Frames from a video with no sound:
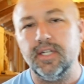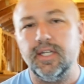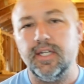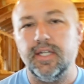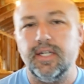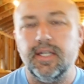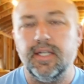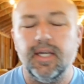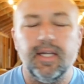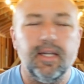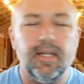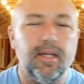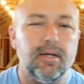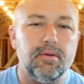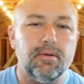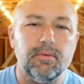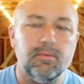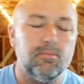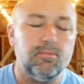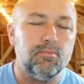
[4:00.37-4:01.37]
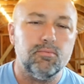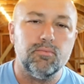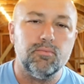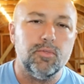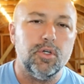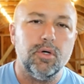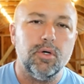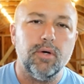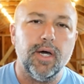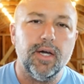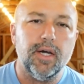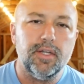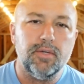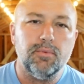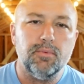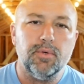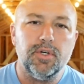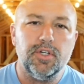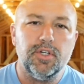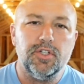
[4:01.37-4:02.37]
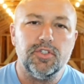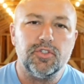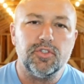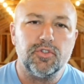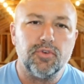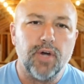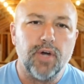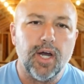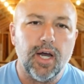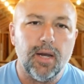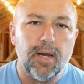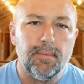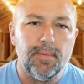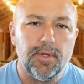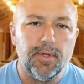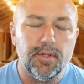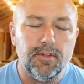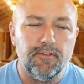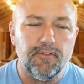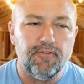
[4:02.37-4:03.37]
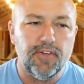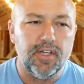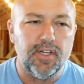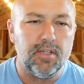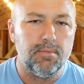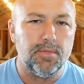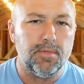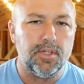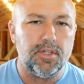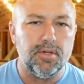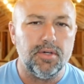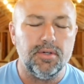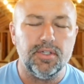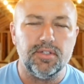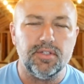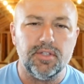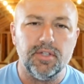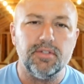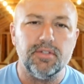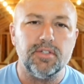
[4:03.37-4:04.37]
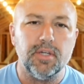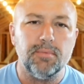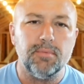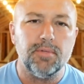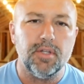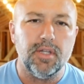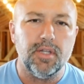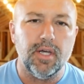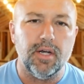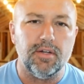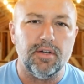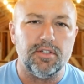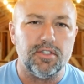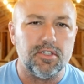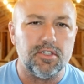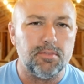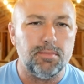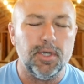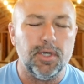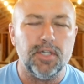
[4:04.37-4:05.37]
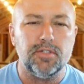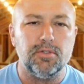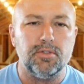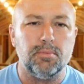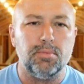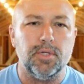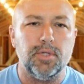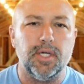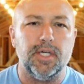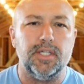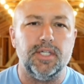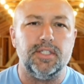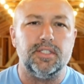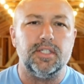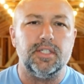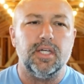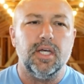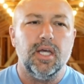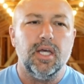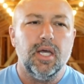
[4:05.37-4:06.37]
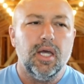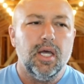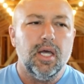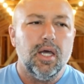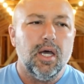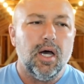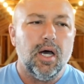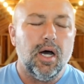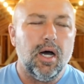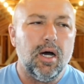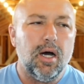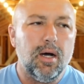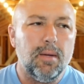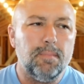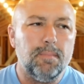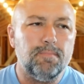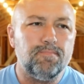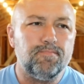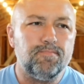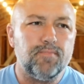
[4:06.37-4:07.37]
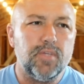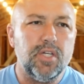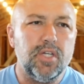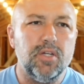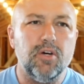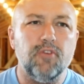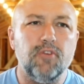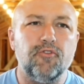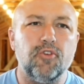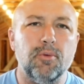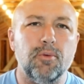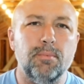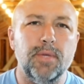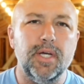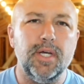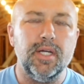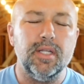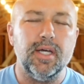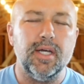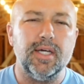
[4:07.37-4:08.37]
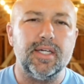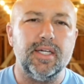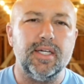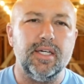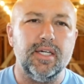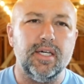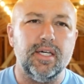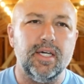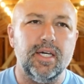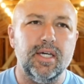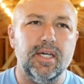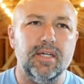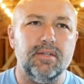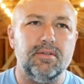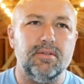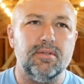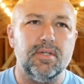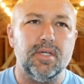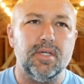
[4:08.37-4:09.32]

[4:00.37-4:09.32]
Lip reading: and I don't know how you want to describe the feeling, but there's something there. It's a special place. For me, like it